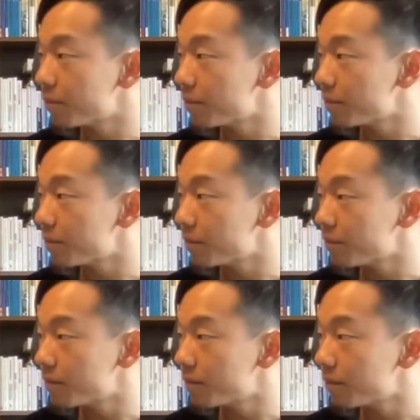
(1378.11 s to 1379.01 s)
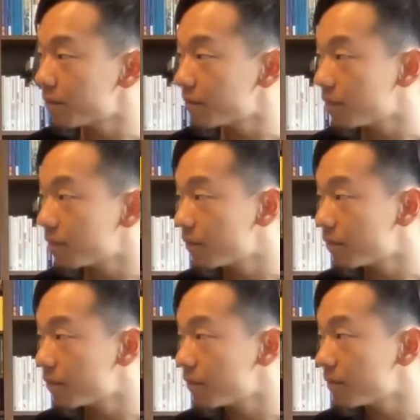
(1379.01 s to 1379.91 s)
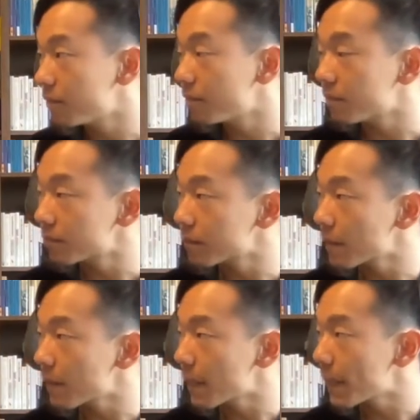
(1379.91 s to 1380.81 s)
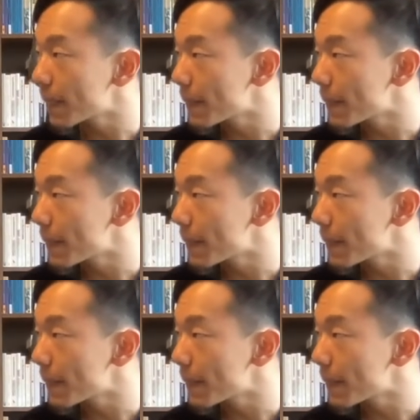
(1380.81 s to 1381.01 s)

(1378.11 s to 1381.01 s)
No words are spoken by the person on screen.